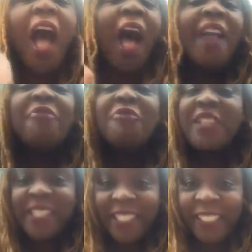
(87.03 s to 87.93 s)
I
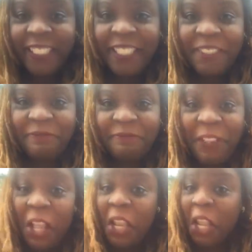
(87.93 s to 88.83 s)
recently
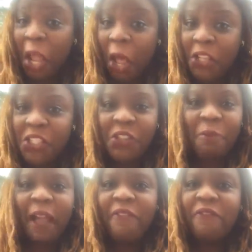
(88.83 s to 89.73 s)
launched
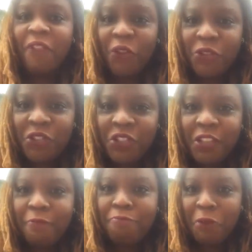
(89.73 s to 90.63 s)
my first
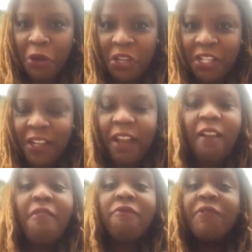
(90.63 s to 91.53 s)
book,
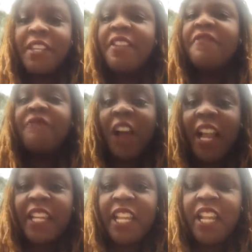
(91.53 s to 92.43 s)

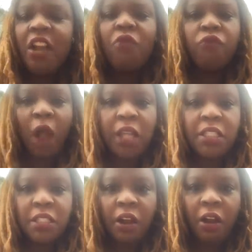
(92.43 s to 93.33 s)
Redefining
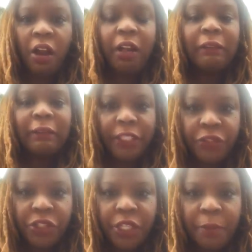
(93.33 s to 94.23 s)
Rockstar
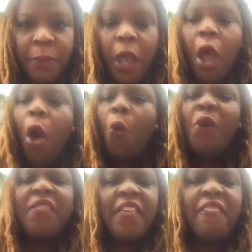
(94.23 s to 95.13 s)
Leadership.
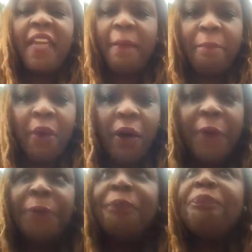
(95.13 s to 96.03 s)
Within that book,
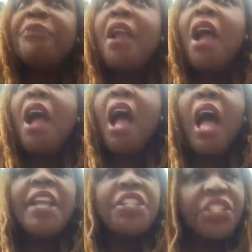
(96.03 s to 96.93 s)

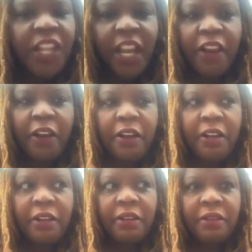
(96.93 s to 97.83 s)
I
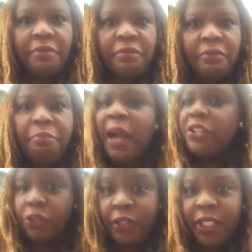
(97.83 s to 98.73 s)
shared my
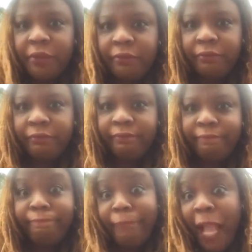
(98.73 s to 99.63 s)
journey,
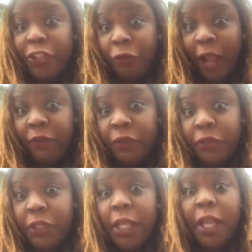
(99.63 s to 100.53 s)
my travels,